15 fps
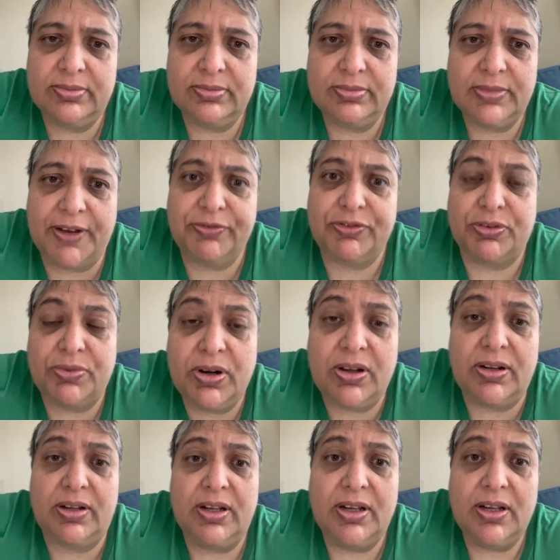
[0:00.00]
After
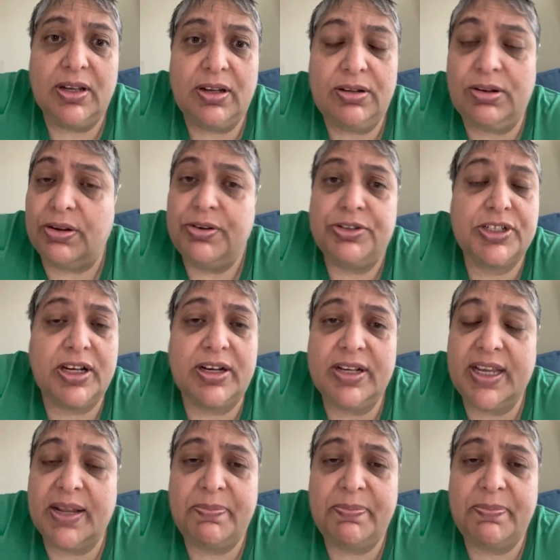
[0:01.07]
all, lawyers got to get